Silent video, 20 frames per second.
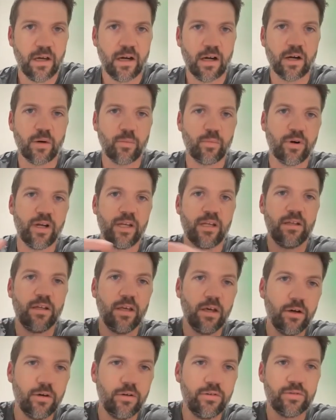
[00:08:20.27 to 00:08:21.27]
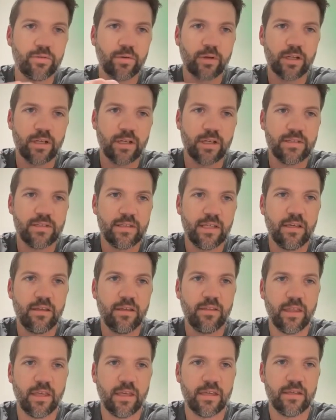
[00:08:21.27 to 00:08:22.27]
Our brain knows we're going to seek
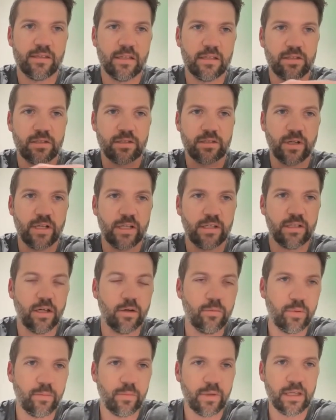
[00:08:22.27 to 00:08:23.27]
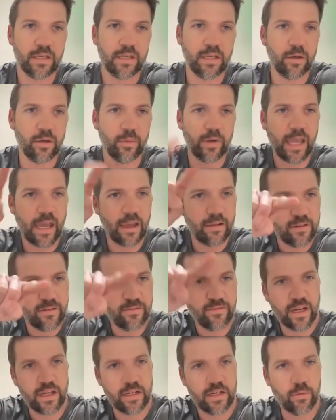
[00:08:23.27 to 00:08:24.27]
things that generate dopamine, and we have to
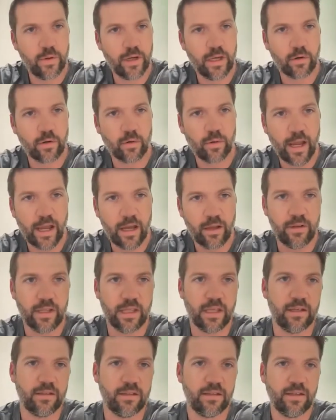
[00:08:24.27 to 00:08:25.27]
find a way around it.